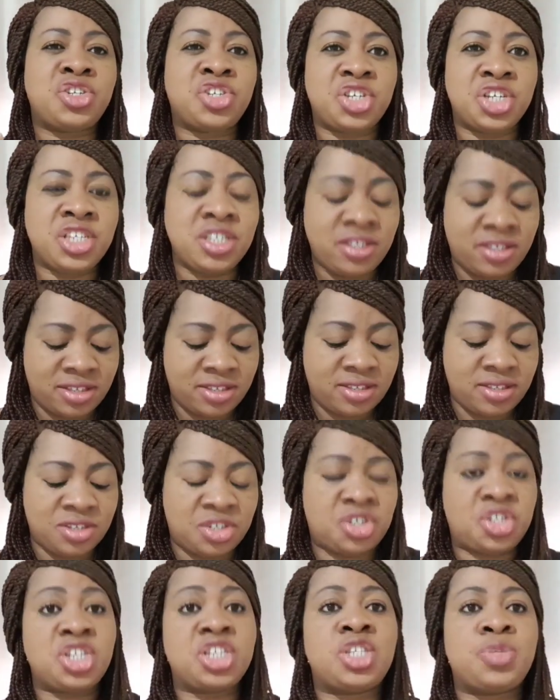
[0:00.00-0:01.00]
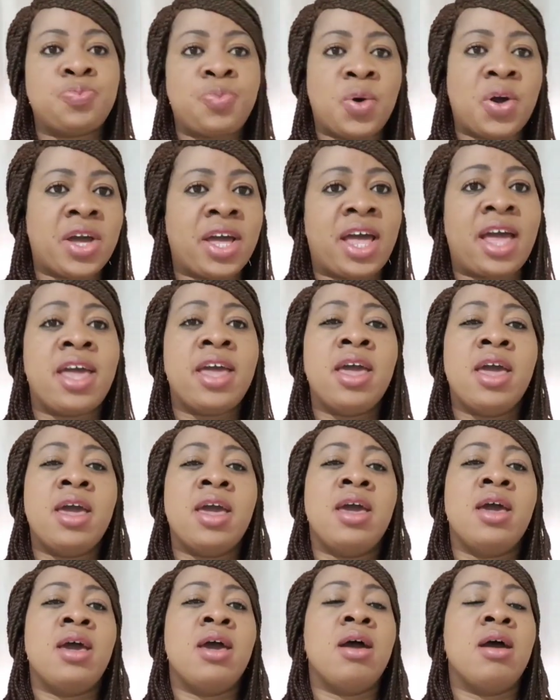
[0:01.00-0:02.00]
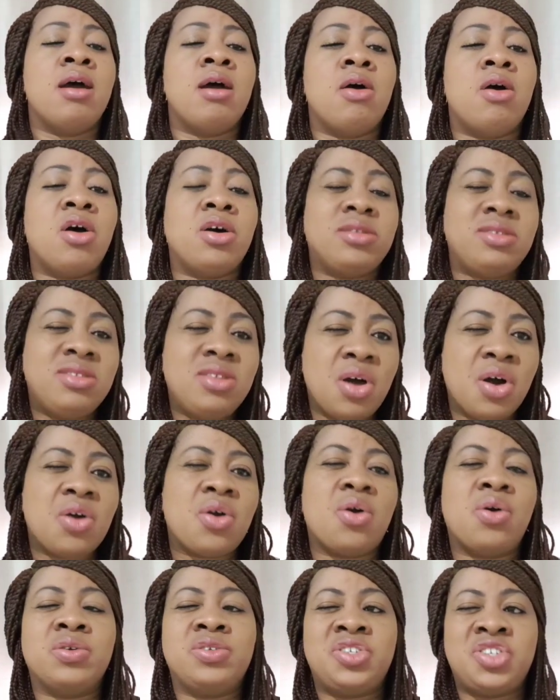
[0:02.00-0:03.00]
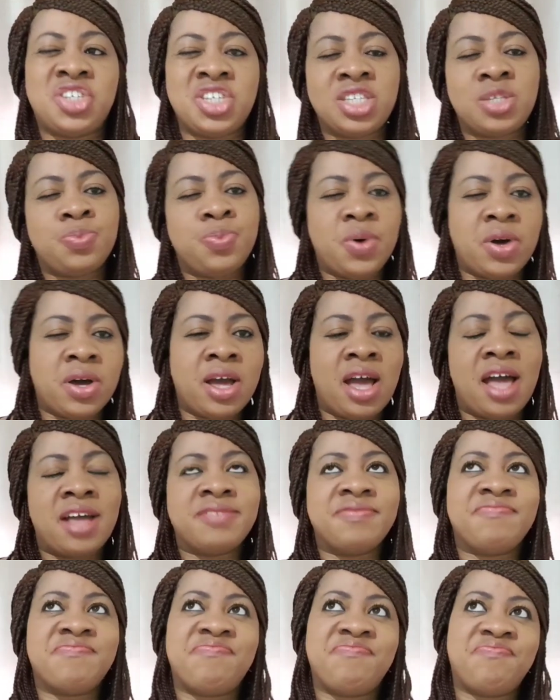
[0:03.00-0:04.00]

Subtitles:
cheeseburger. Hot dog or cheeseburger.